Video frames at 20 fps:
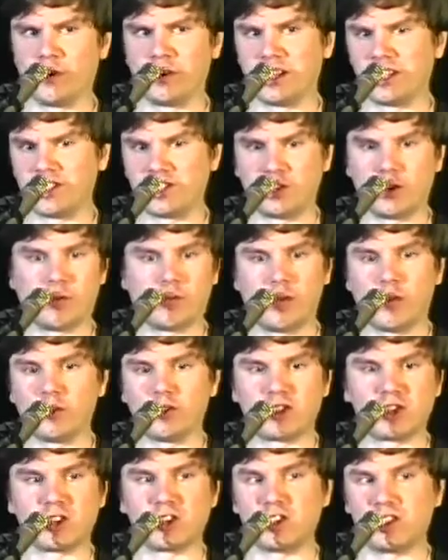It's your phone's
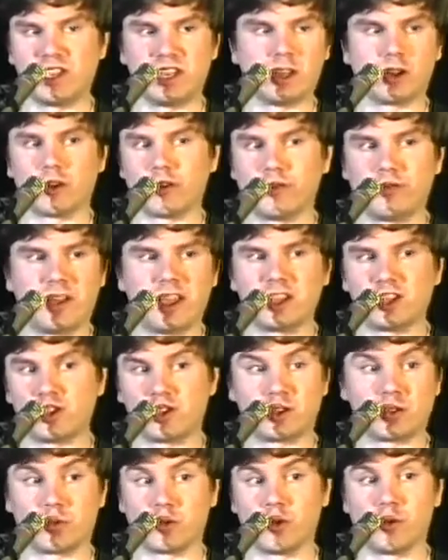just the interface
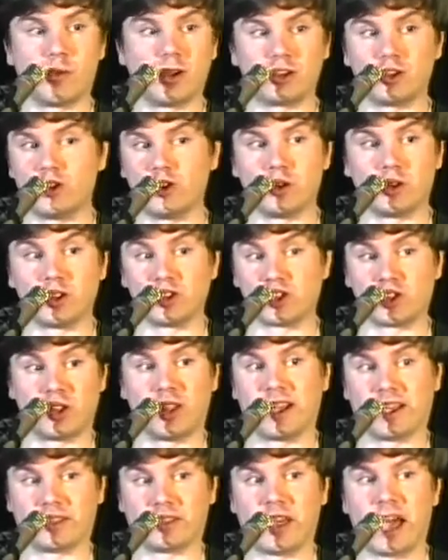through which you can
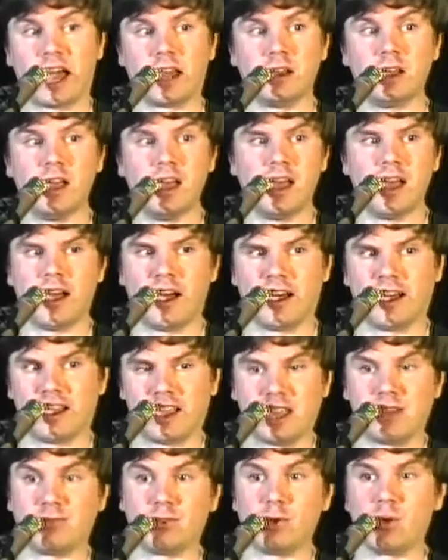select that. Uh,
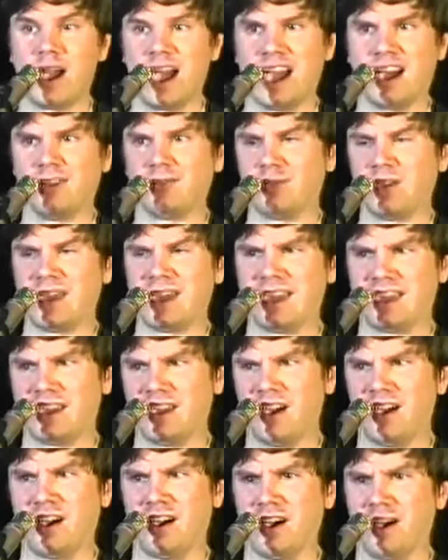if you have a
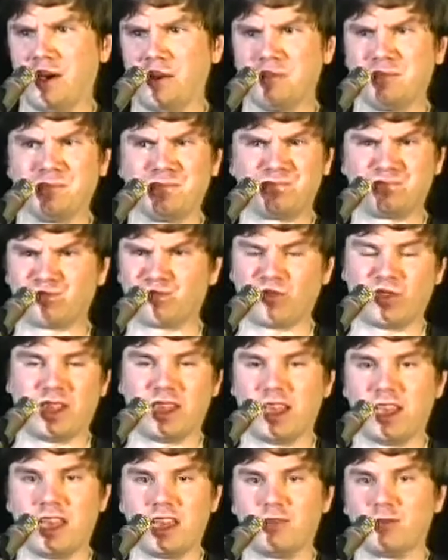um,
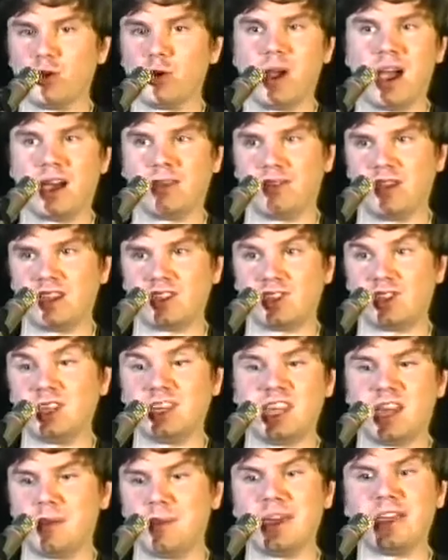if you have a
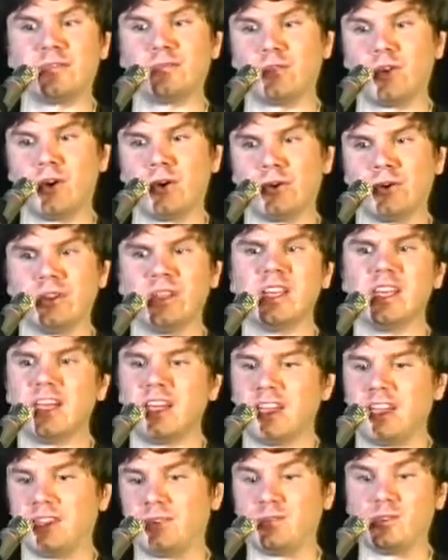CDMA phone,
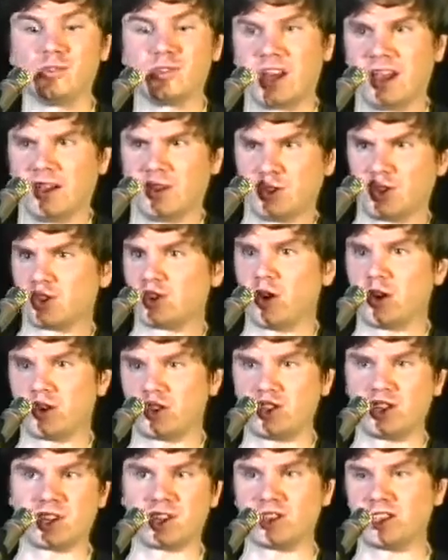if you dial star
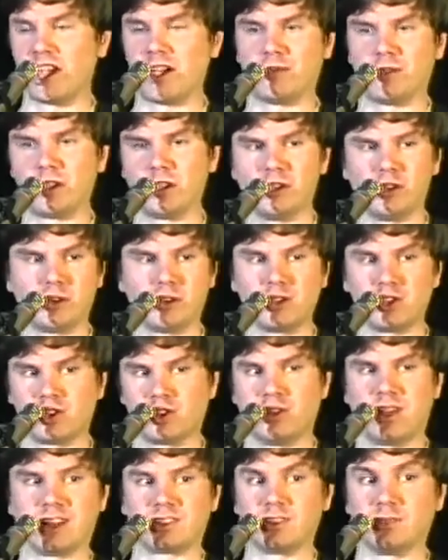six seven, you can
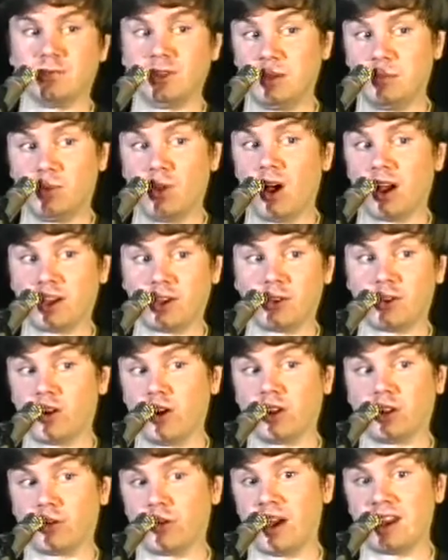selectively block your
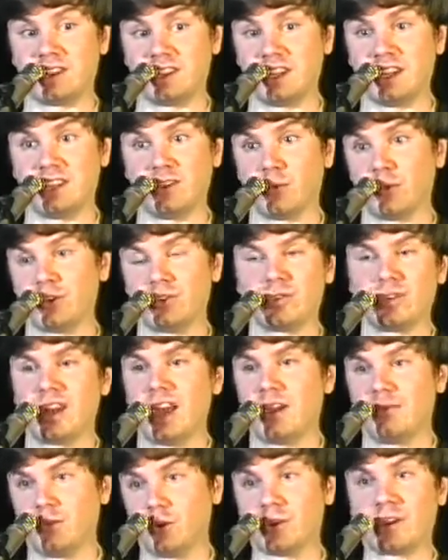caller ID, or you can
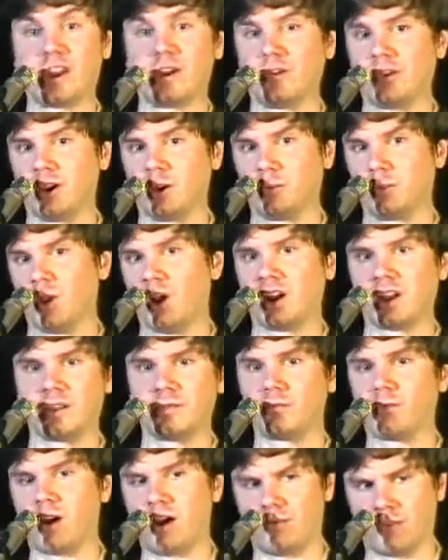have your carrier block it
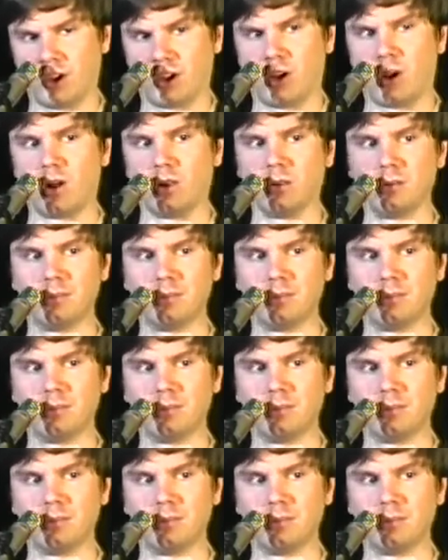for every call.